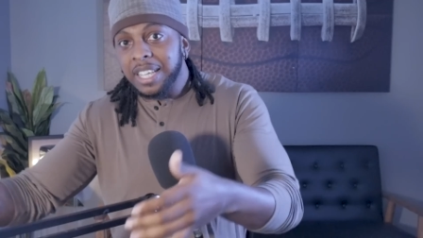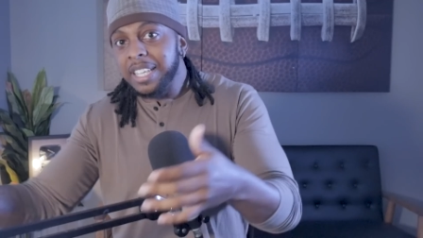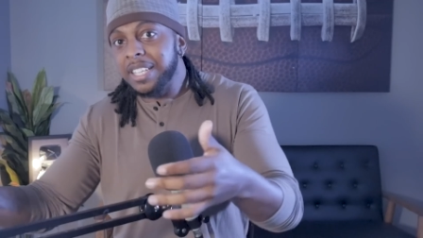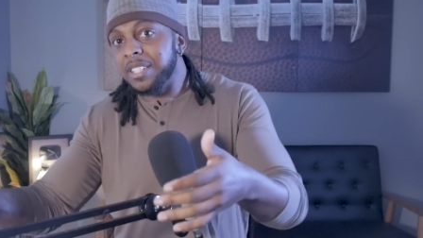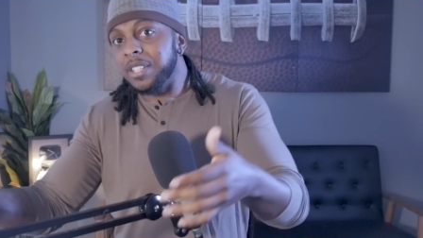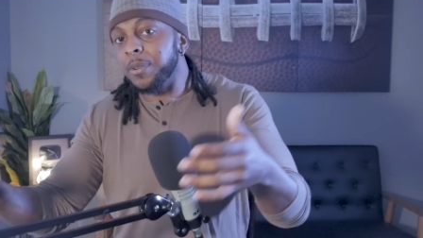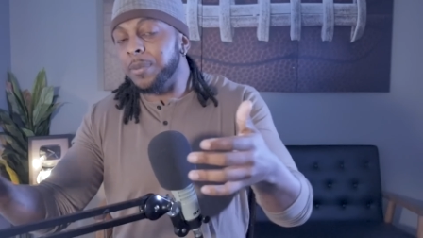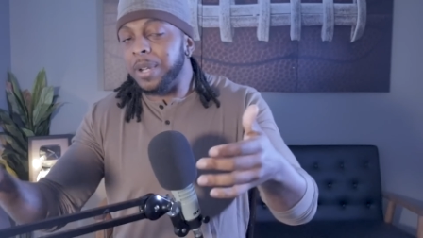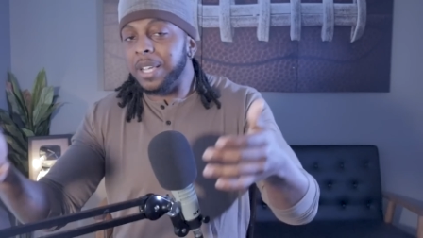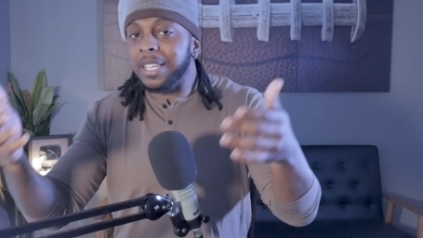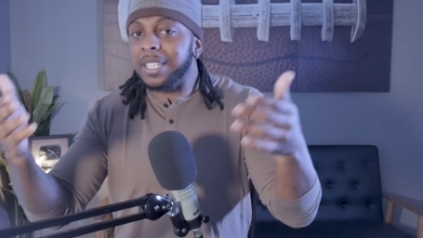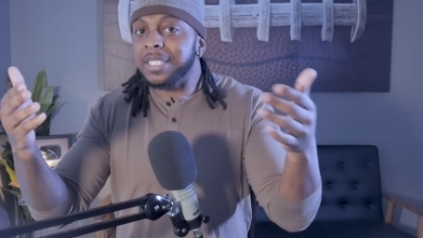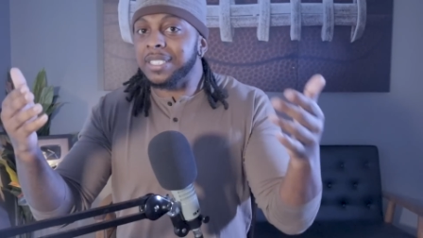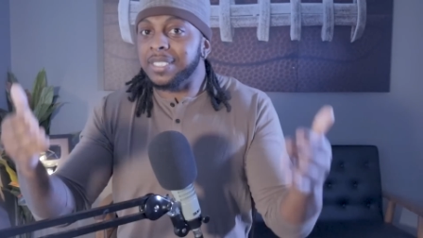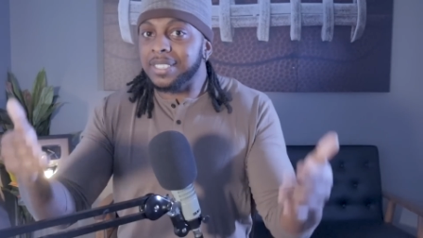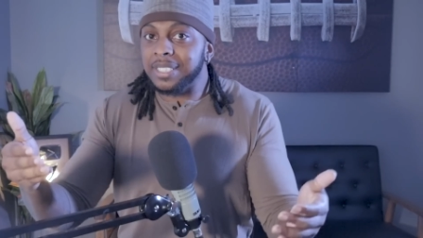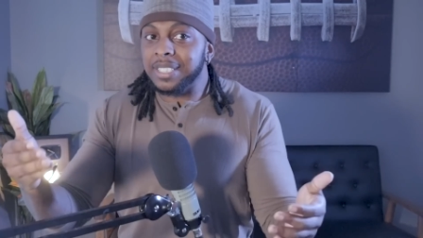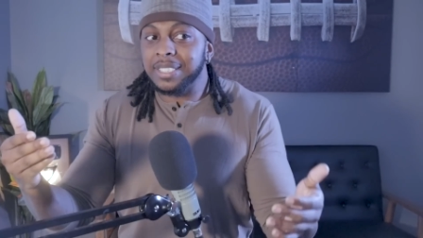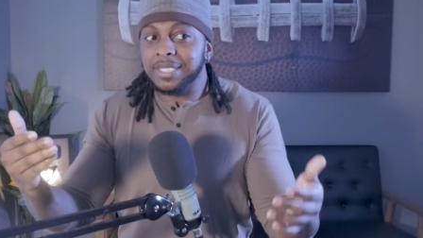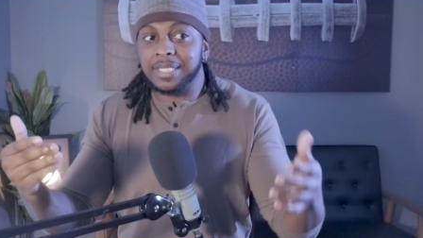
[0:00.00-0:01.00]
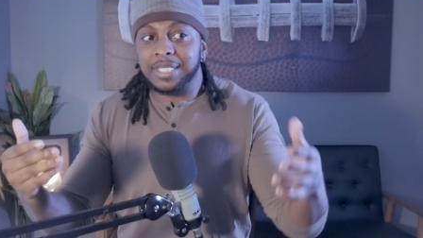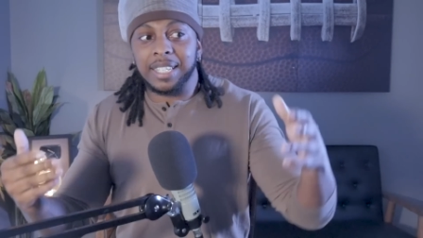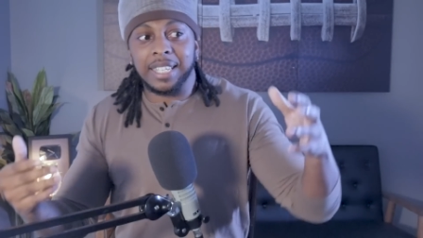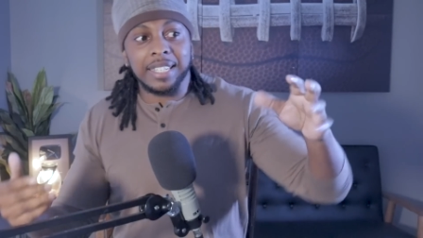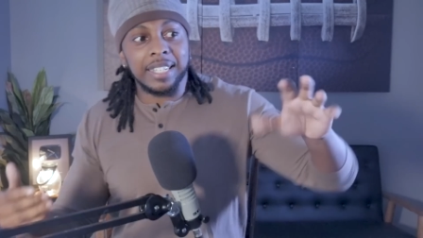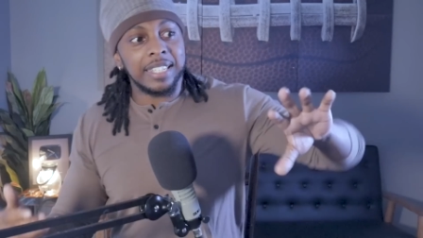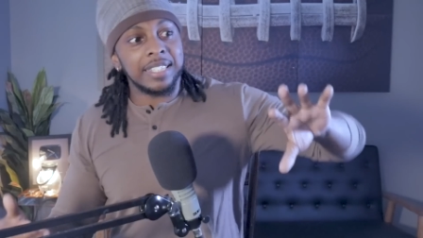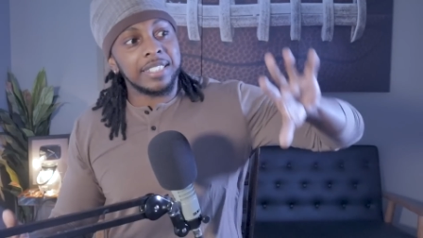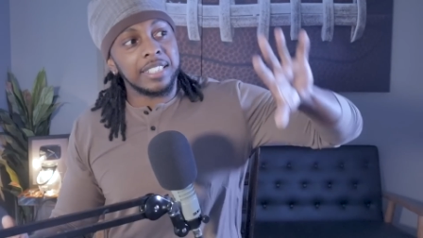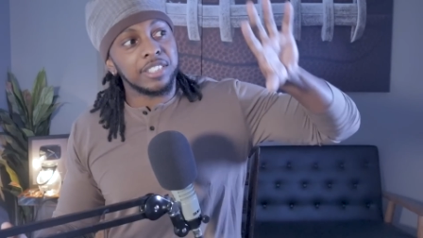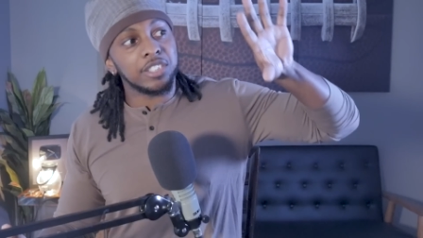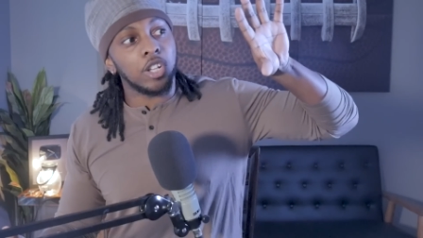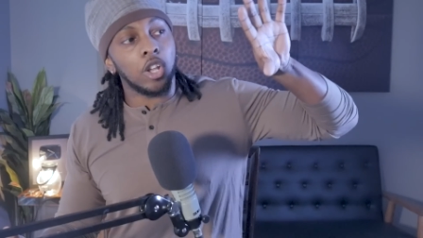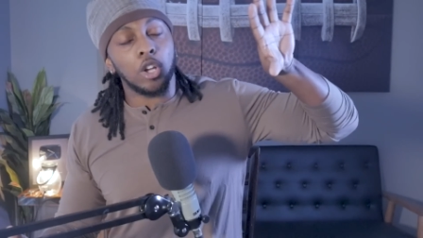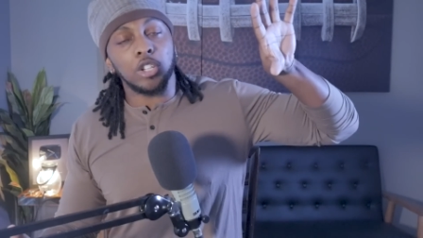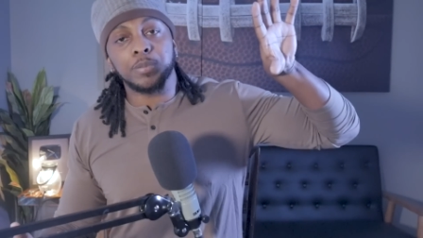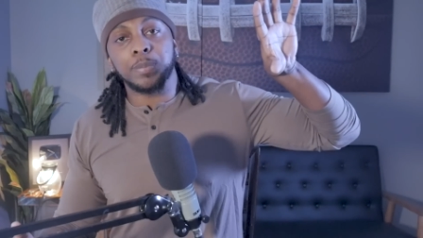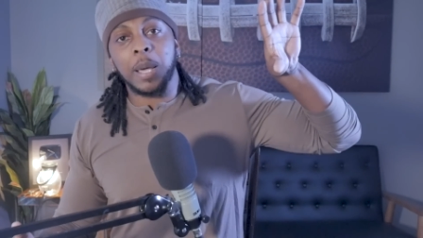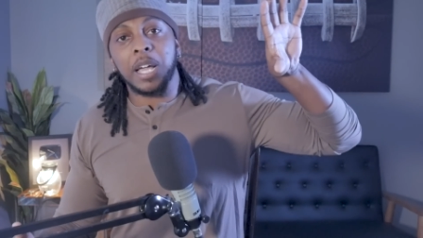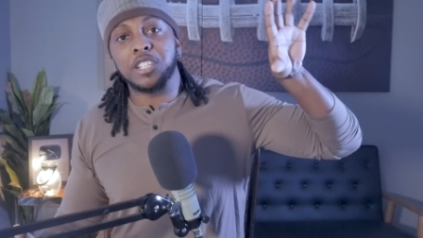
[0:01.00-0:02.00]
in the regular season and they just
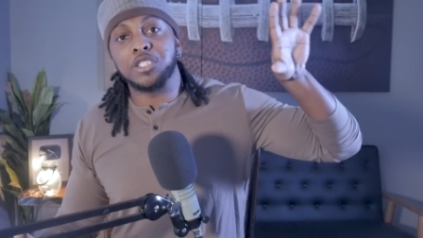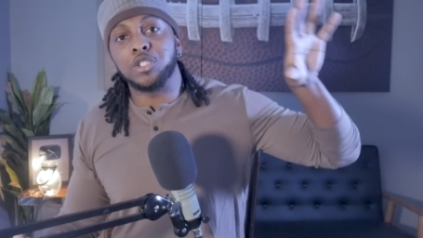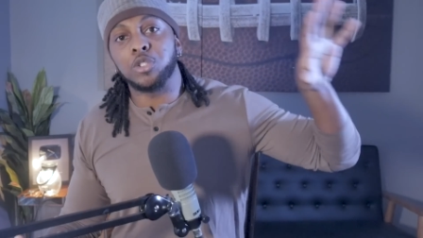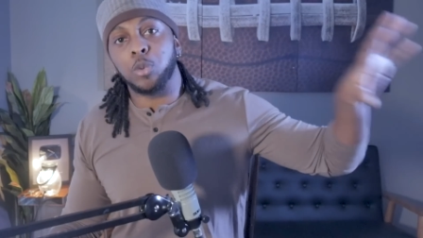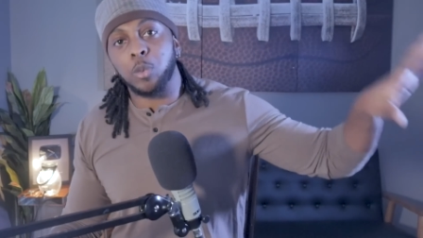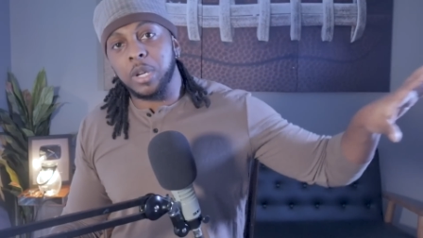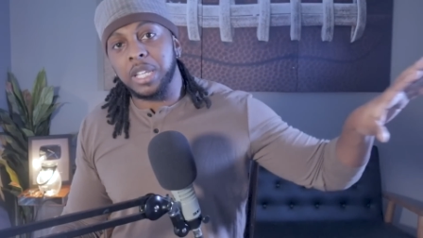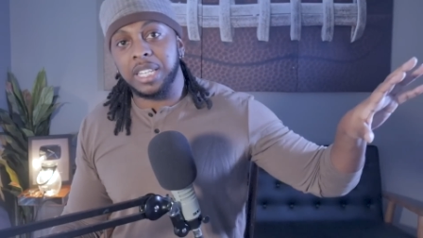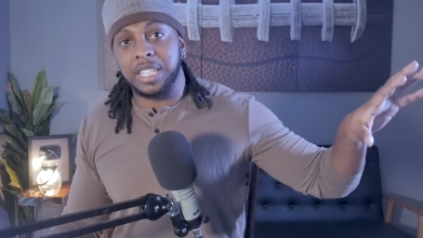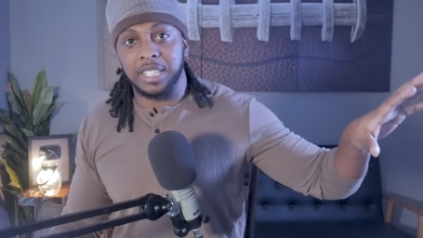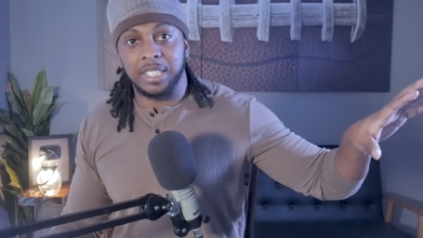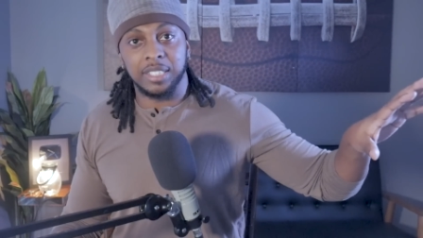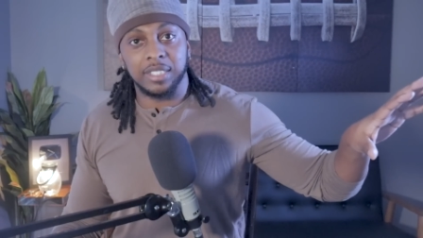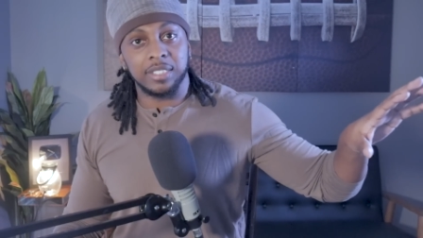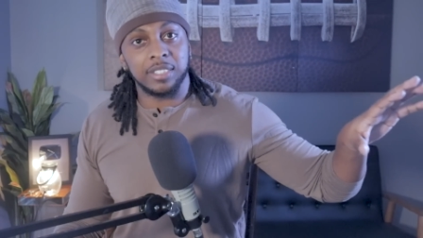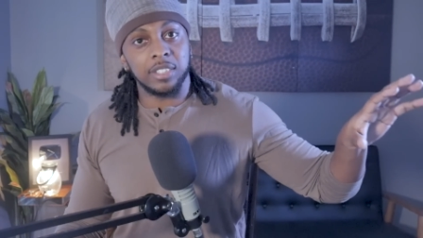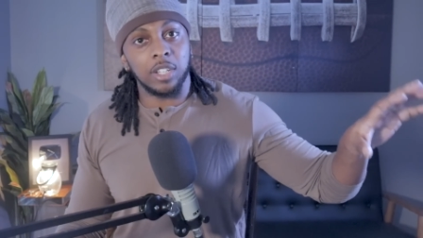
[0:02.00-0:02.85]
lost by 20.